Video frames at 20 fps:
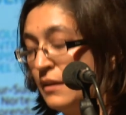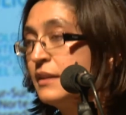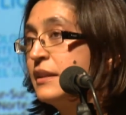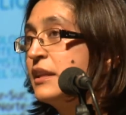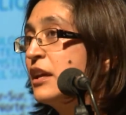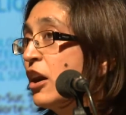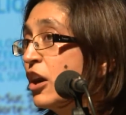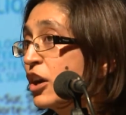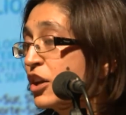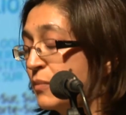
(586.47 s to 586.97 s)

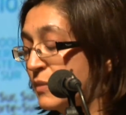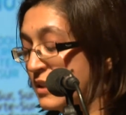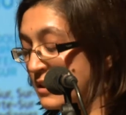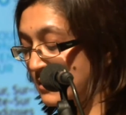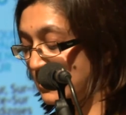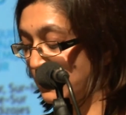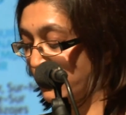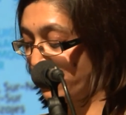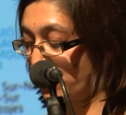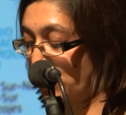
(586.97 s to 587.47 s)
The
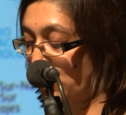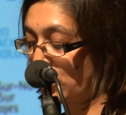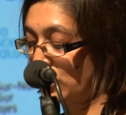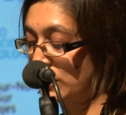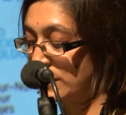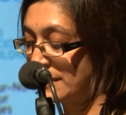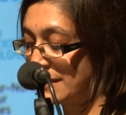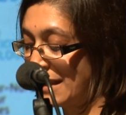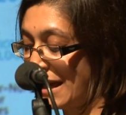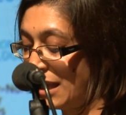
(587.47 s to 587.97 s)
arguments, of
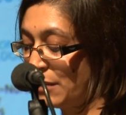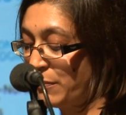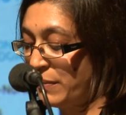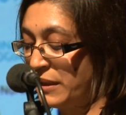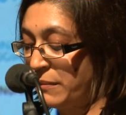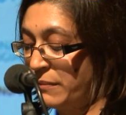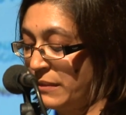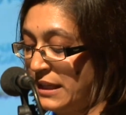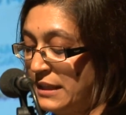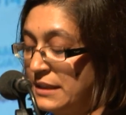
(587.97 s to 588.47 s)
course, had
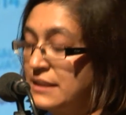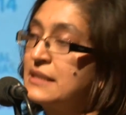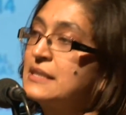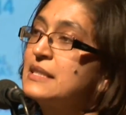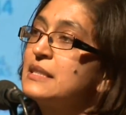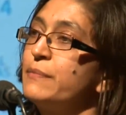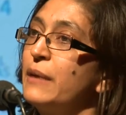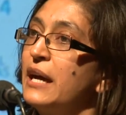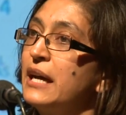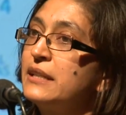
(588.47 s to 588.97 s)
been made in
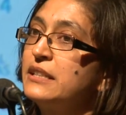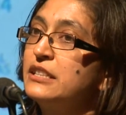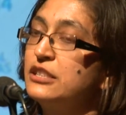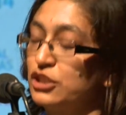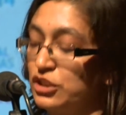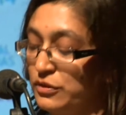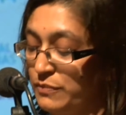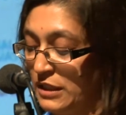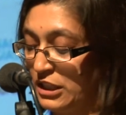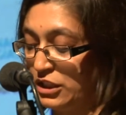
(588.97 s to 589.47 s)

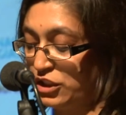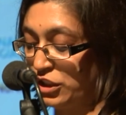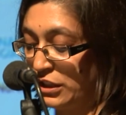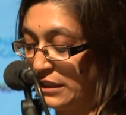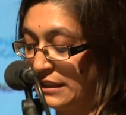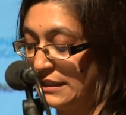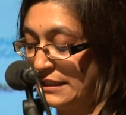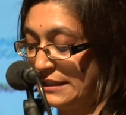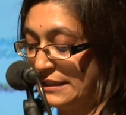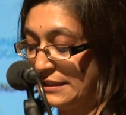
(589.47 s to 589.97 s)
Spanish much
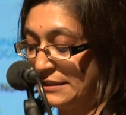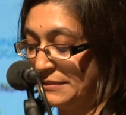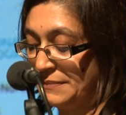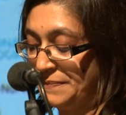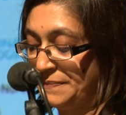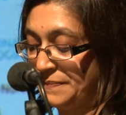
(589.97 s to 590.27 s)
earlier.